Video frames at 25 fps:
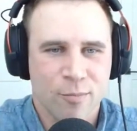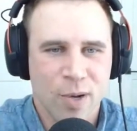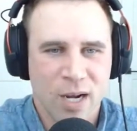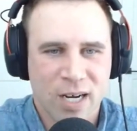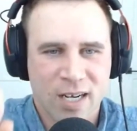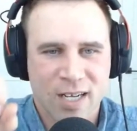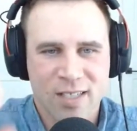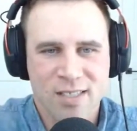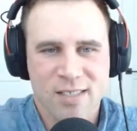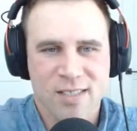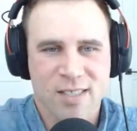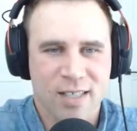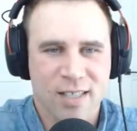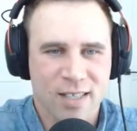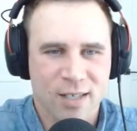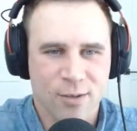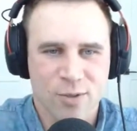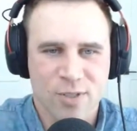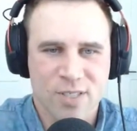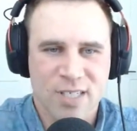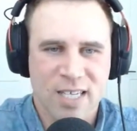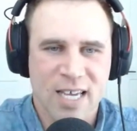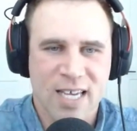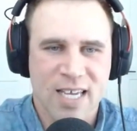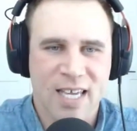buckets that it
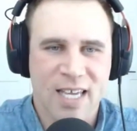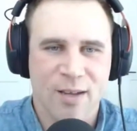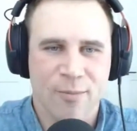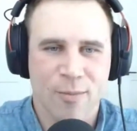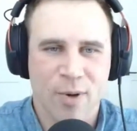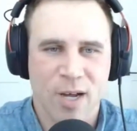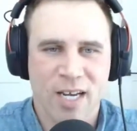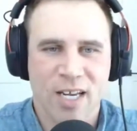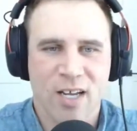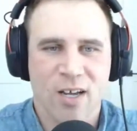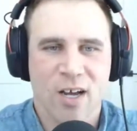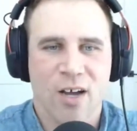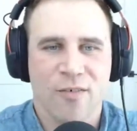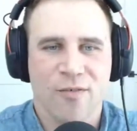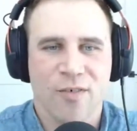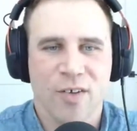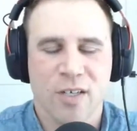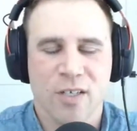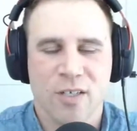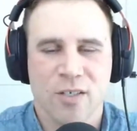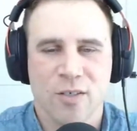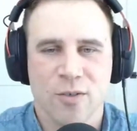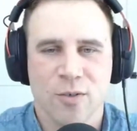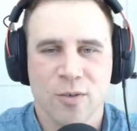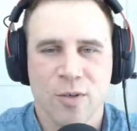was kicking money off
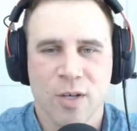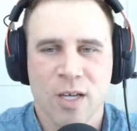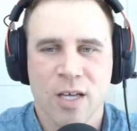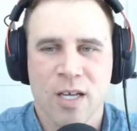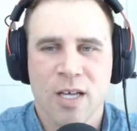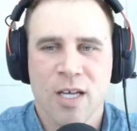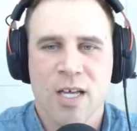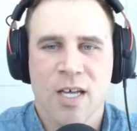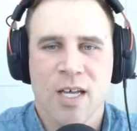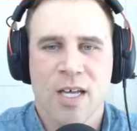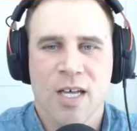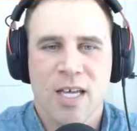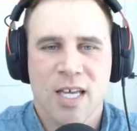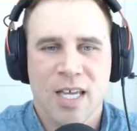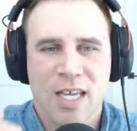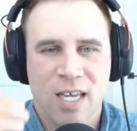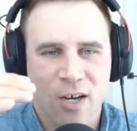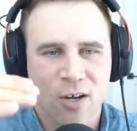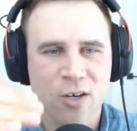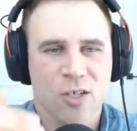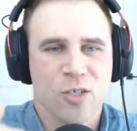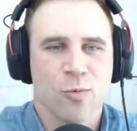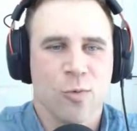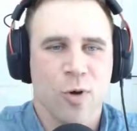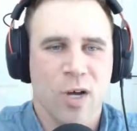into,
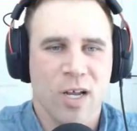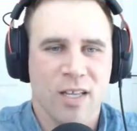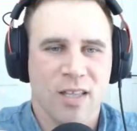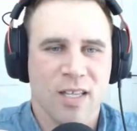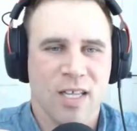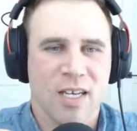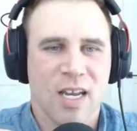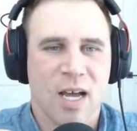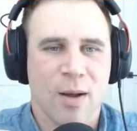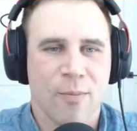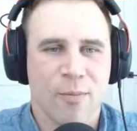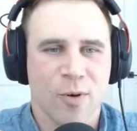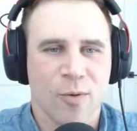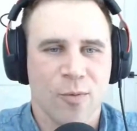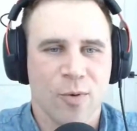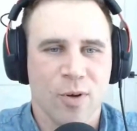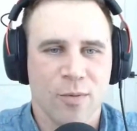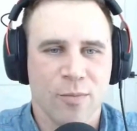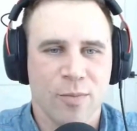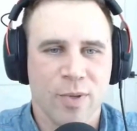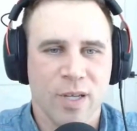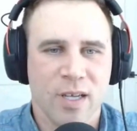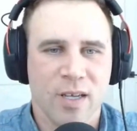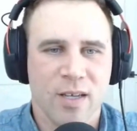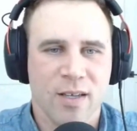here's what the number
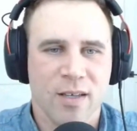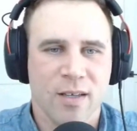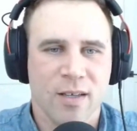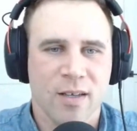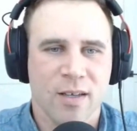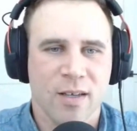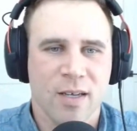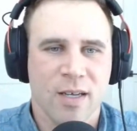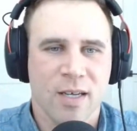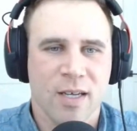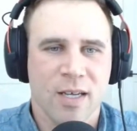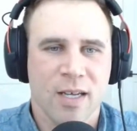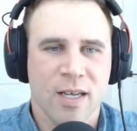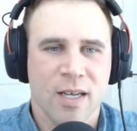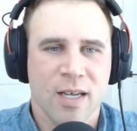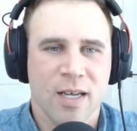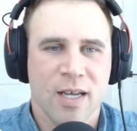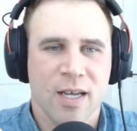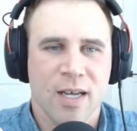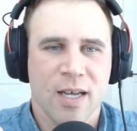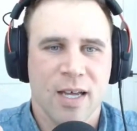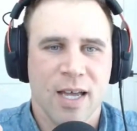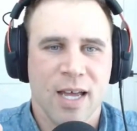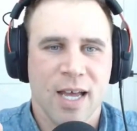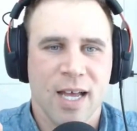would be.
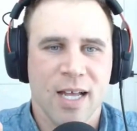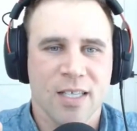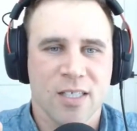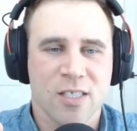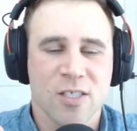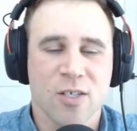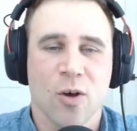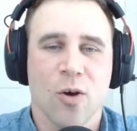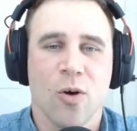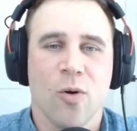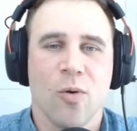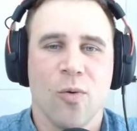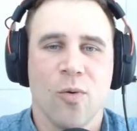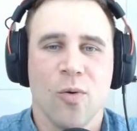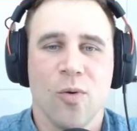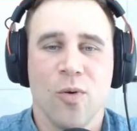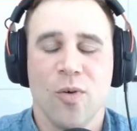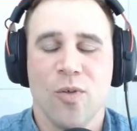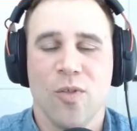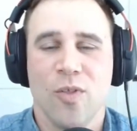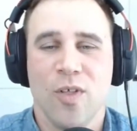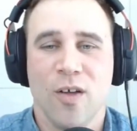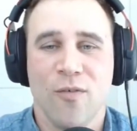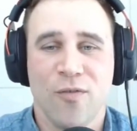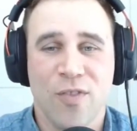And so
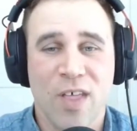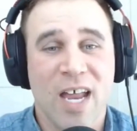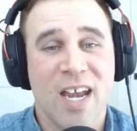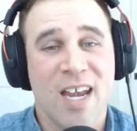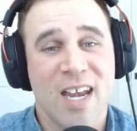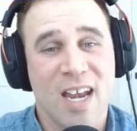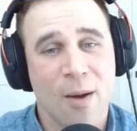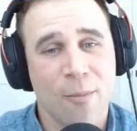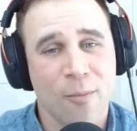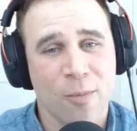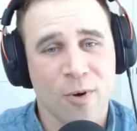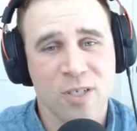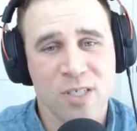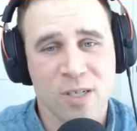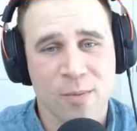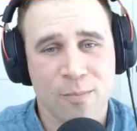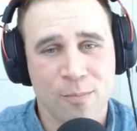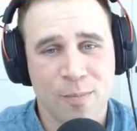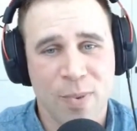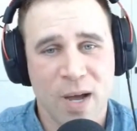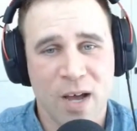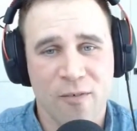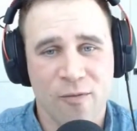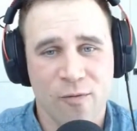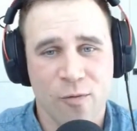if that number is
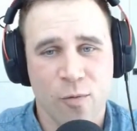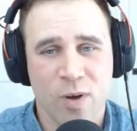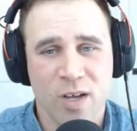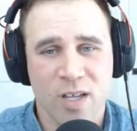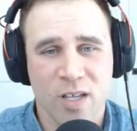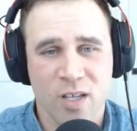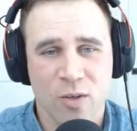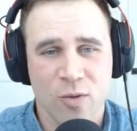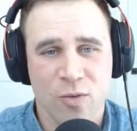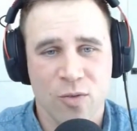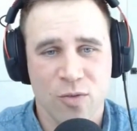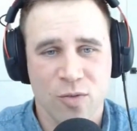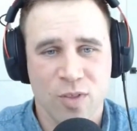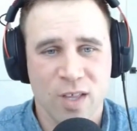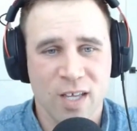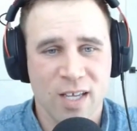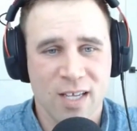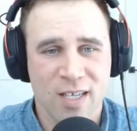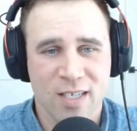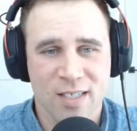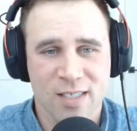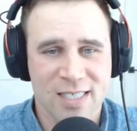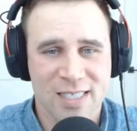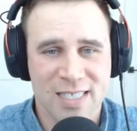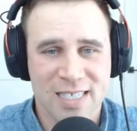above what you
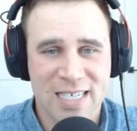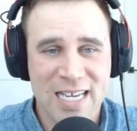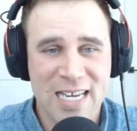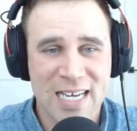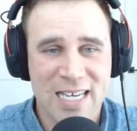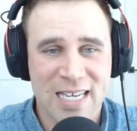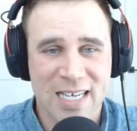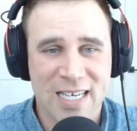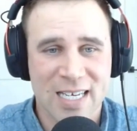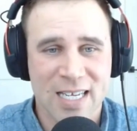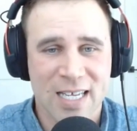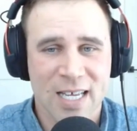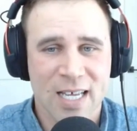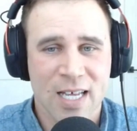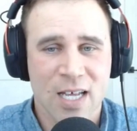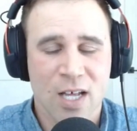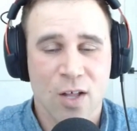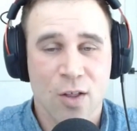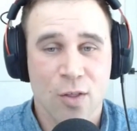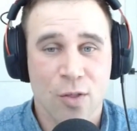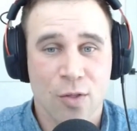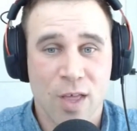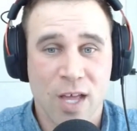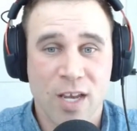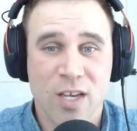think is needed,
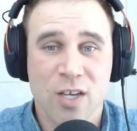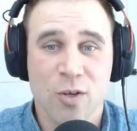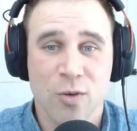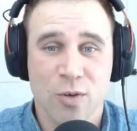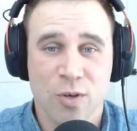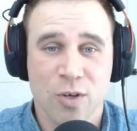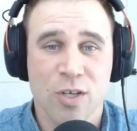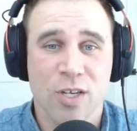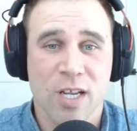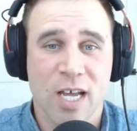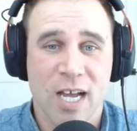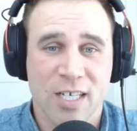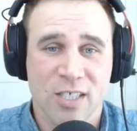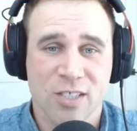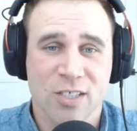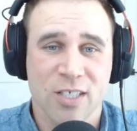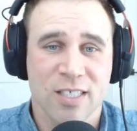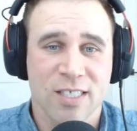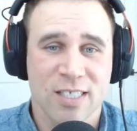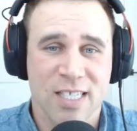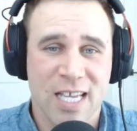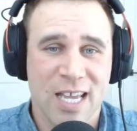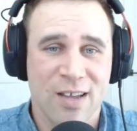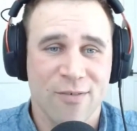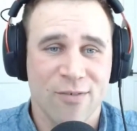then you could
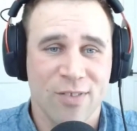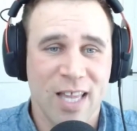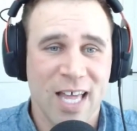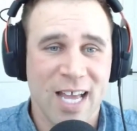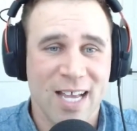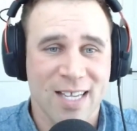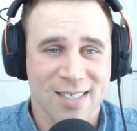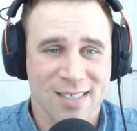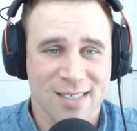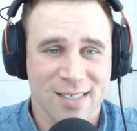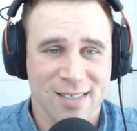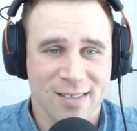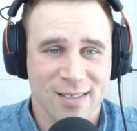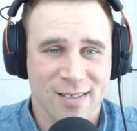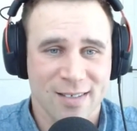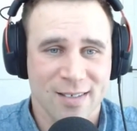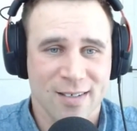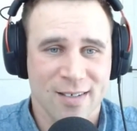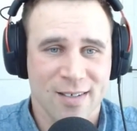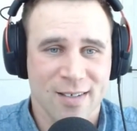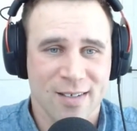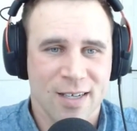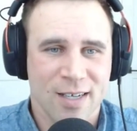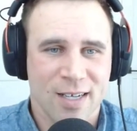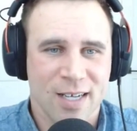actually save less.
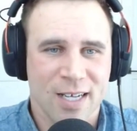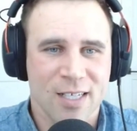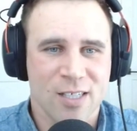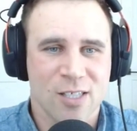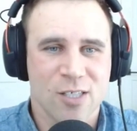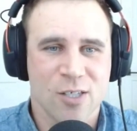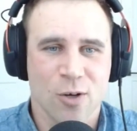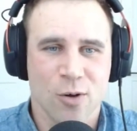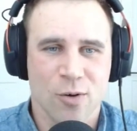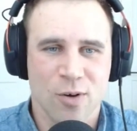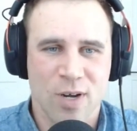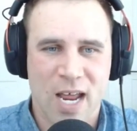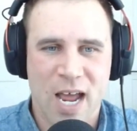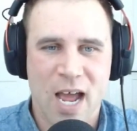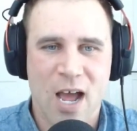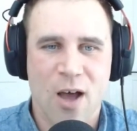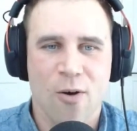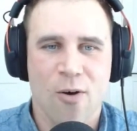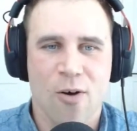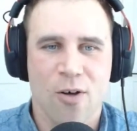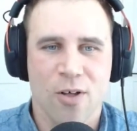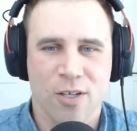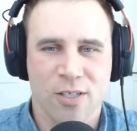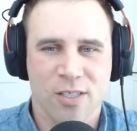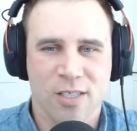And so
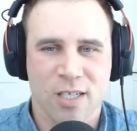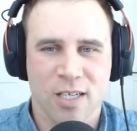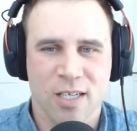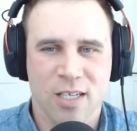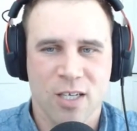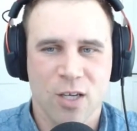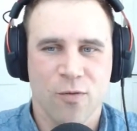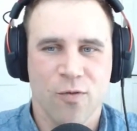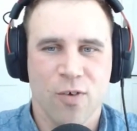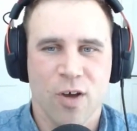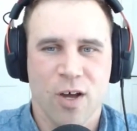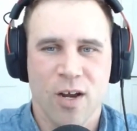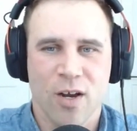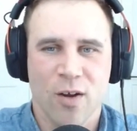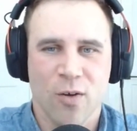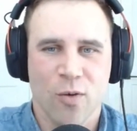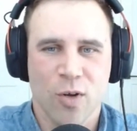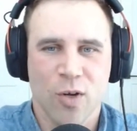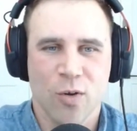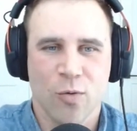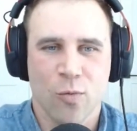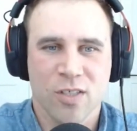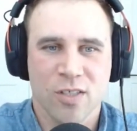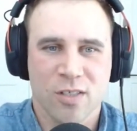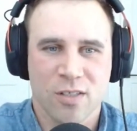now all of a sudden you've got to
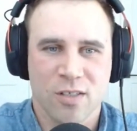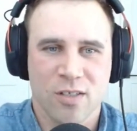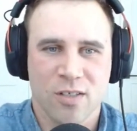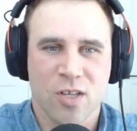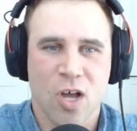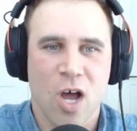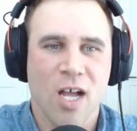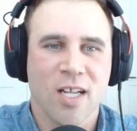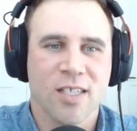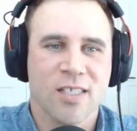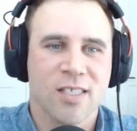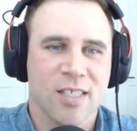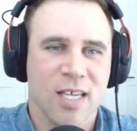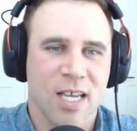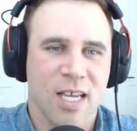let's not